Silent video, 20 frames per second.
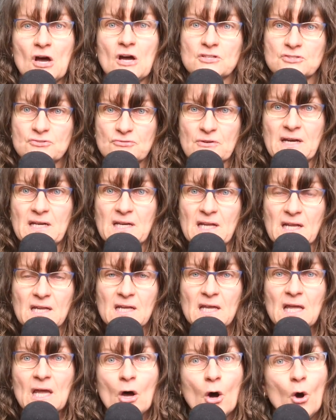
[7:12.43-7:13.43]
dog
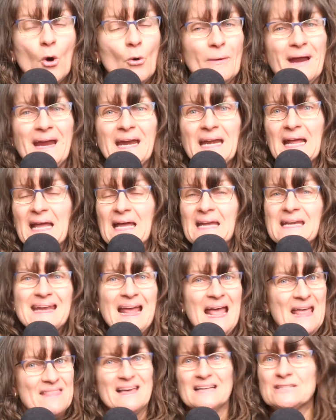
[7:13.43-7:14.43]
training. All right.
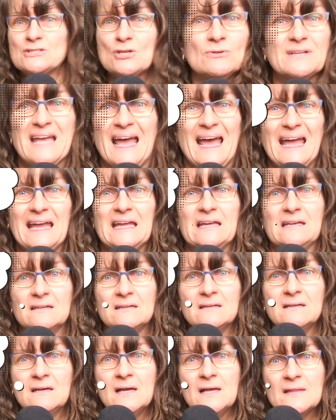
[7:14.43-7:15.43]
And that's
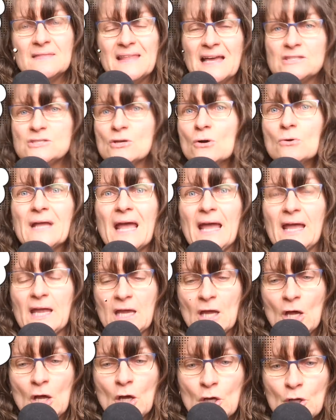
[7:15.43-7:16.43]
okay. That's
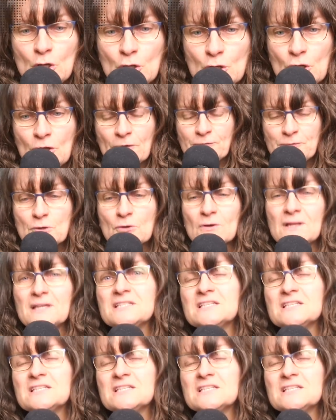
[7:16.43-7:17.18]
okay. If you're